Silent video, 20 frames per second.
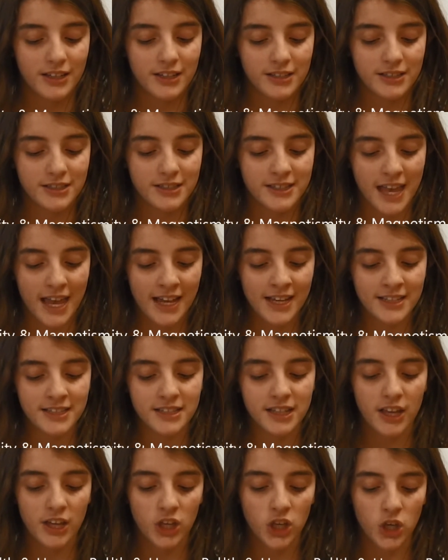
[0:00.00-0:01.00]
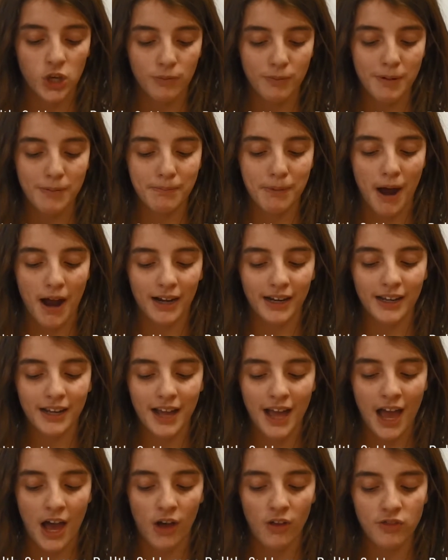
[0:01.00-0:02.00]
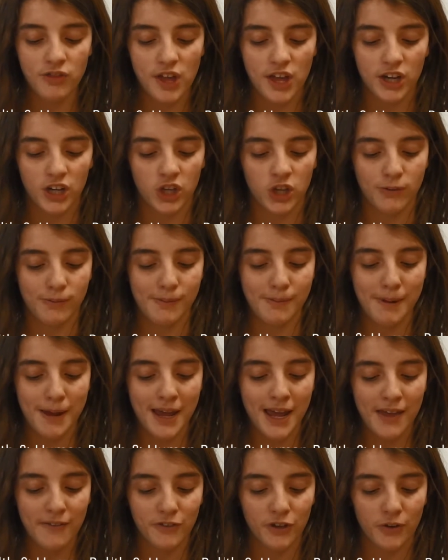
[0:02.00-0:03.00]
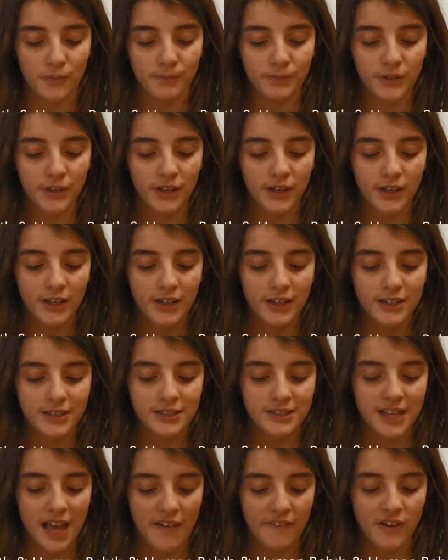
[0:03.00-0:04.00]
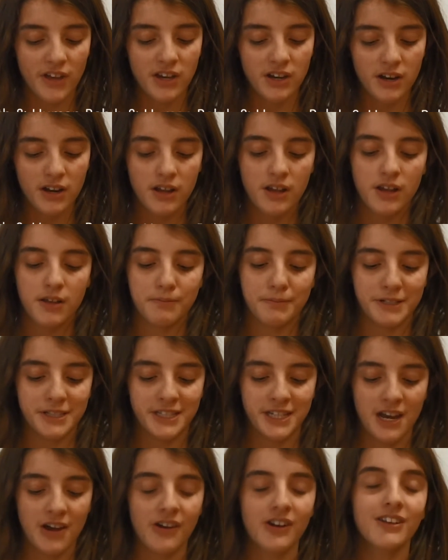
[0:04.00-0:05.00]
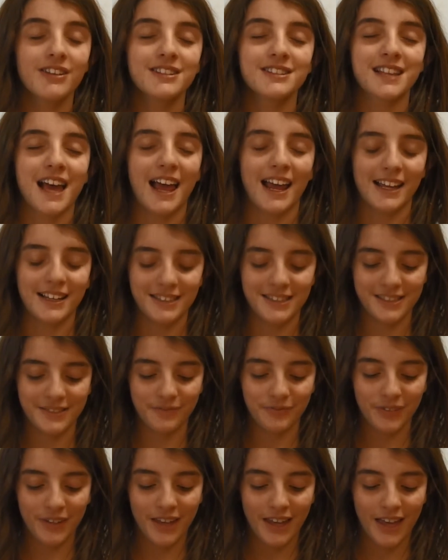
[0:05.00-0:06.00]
6. Human body, health, and human behavior, 7. Material science,